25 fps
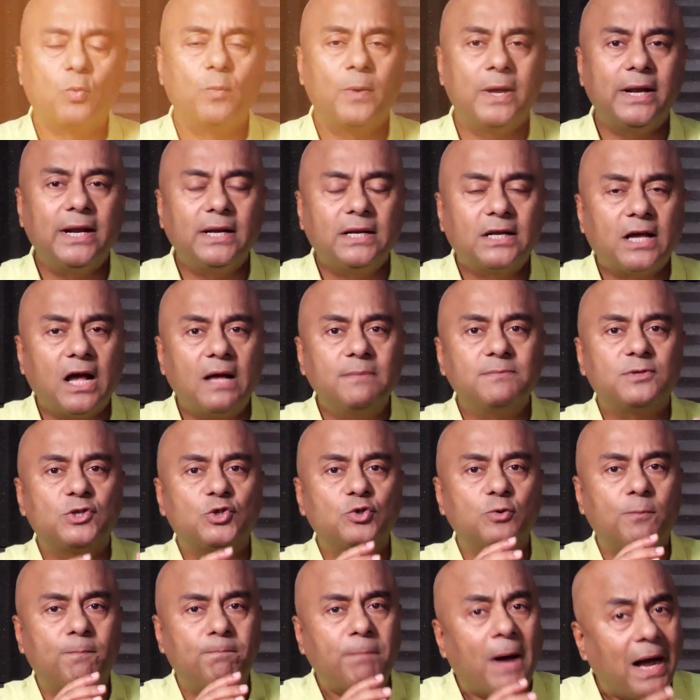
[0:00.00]
when it comes
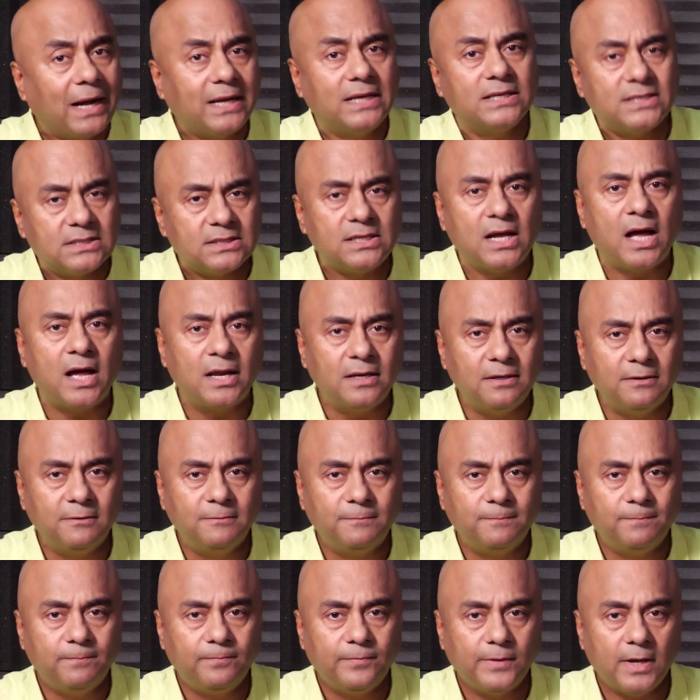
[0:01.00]
to Pakistan,
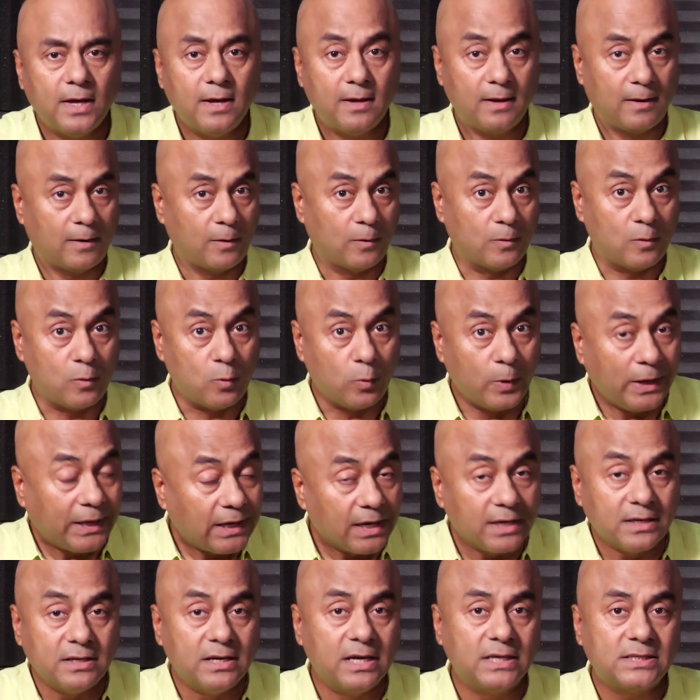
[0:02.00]

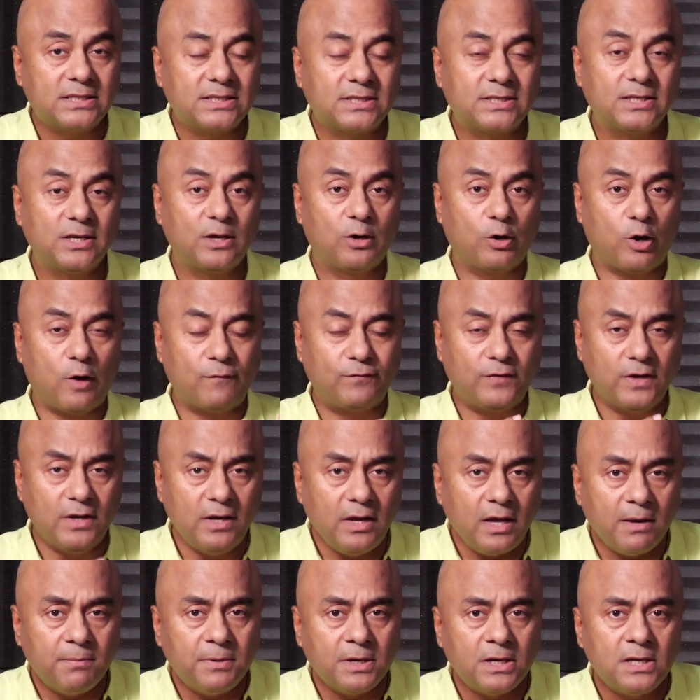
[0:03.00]
wickedness of the
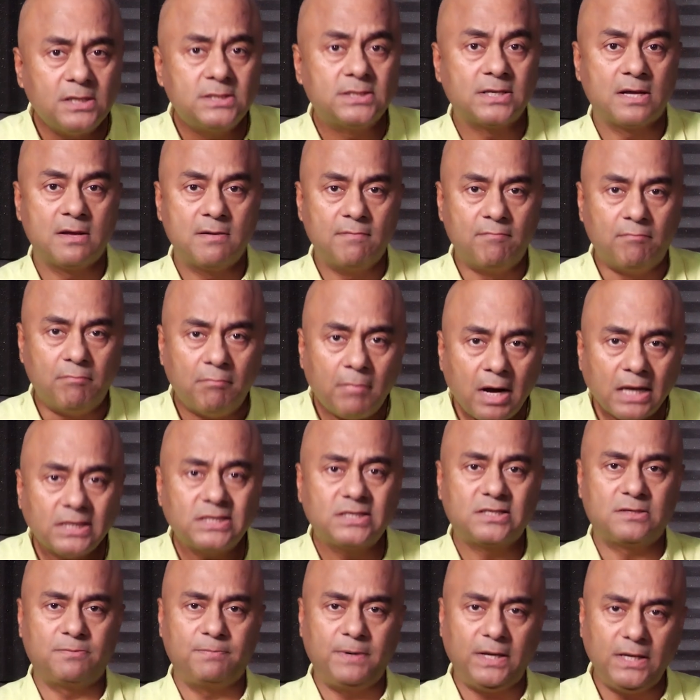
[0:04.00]
neighbors
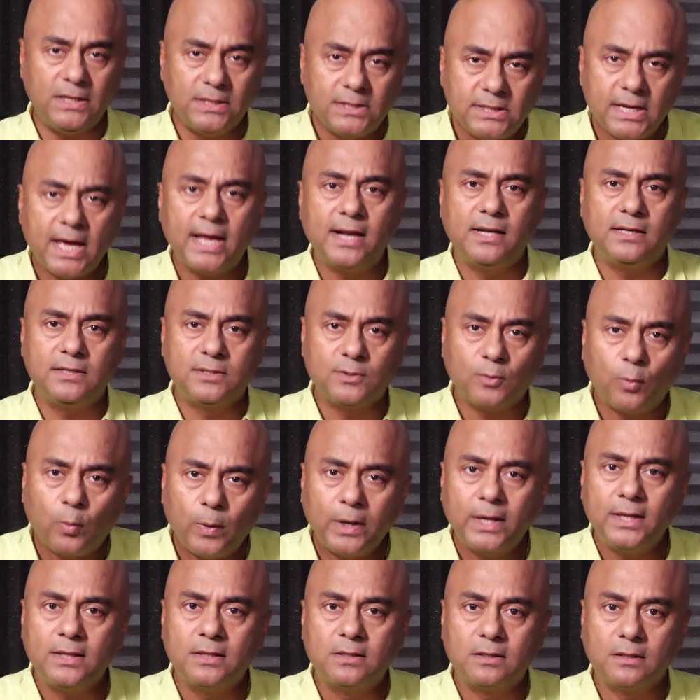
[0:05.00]
must be dealt
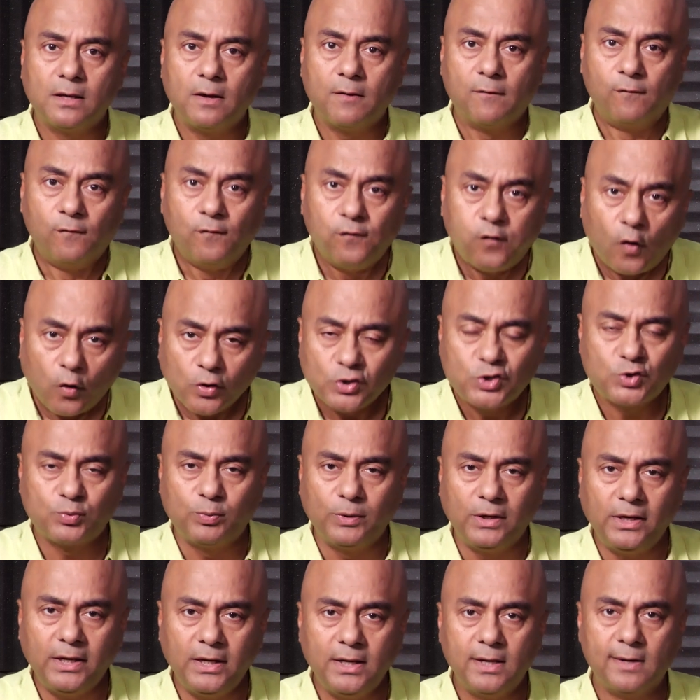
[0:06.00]
with
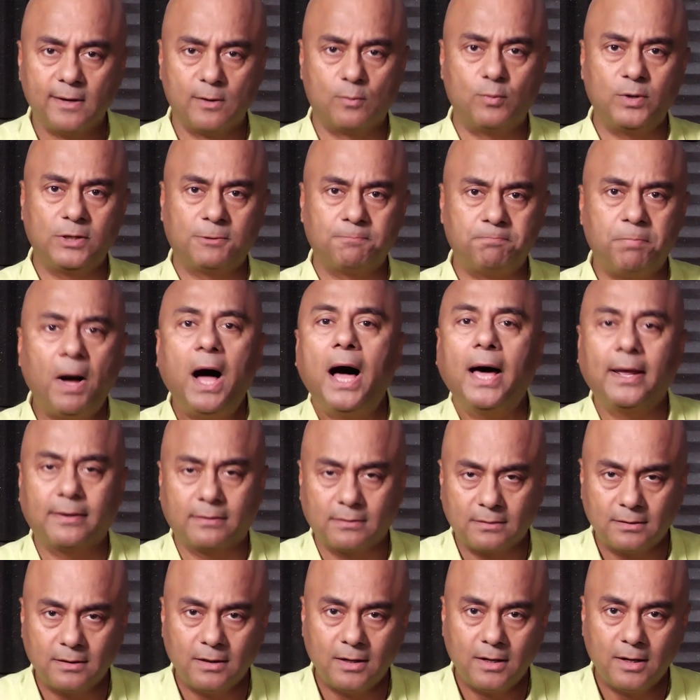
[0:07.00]
forcefully with power.
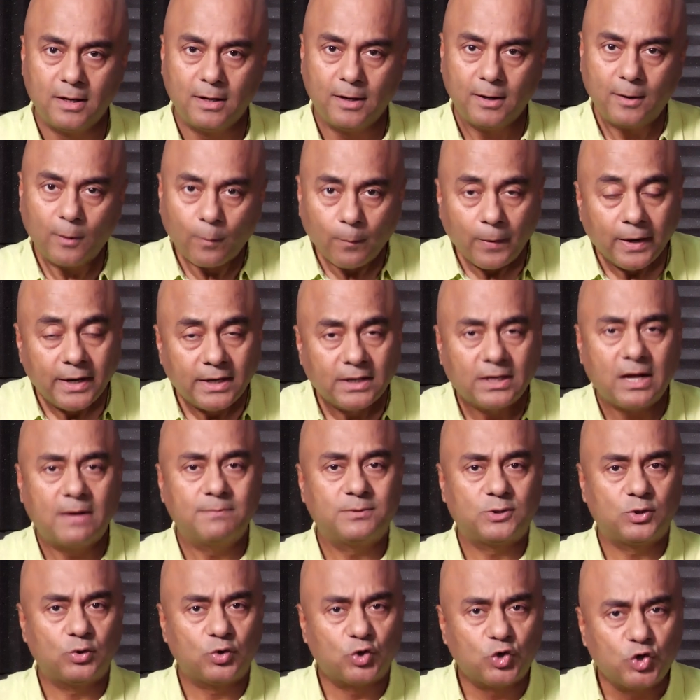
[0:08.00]
When it
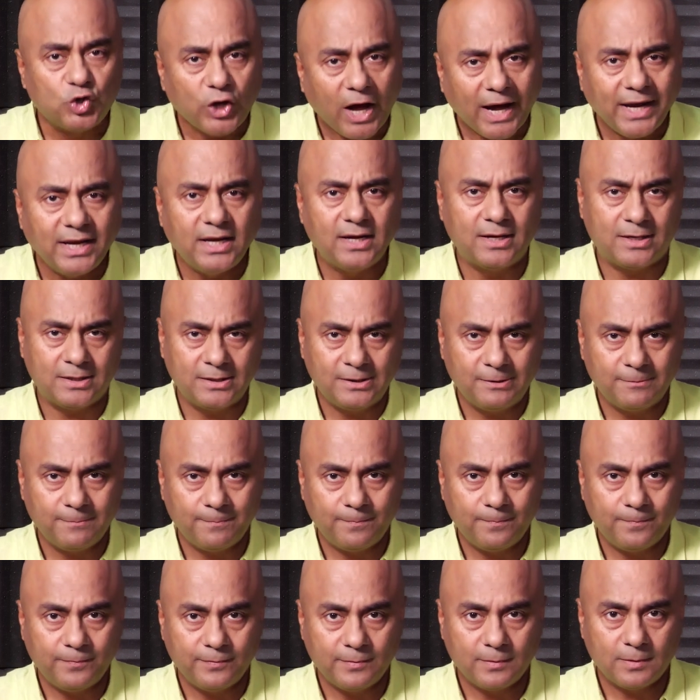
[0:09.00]
comes to China,
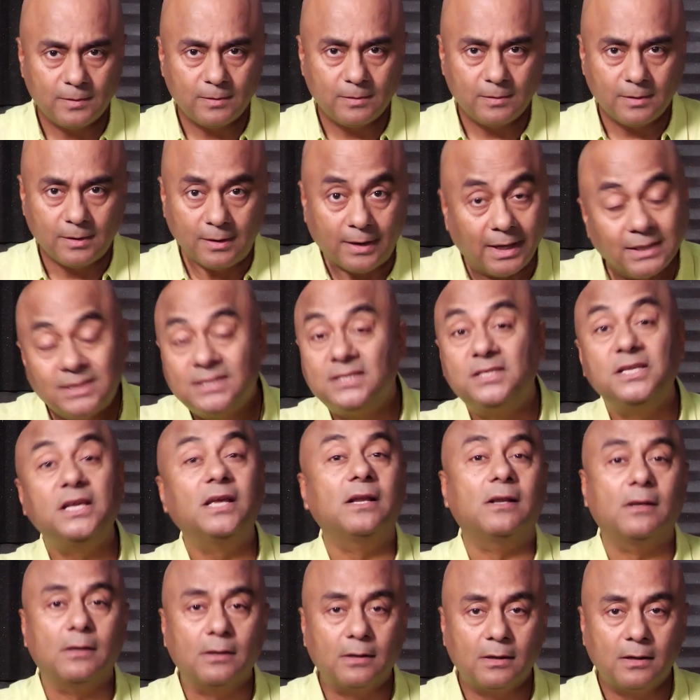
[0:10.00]
let's
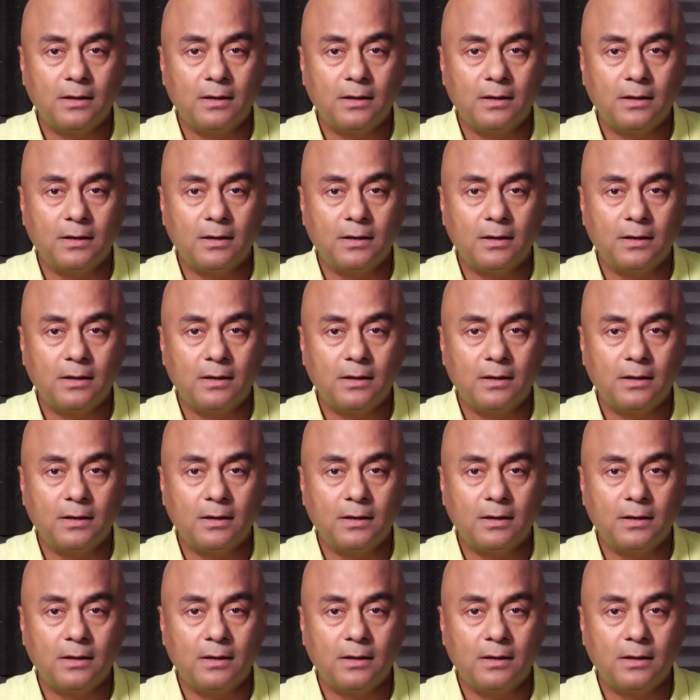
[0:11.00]
deal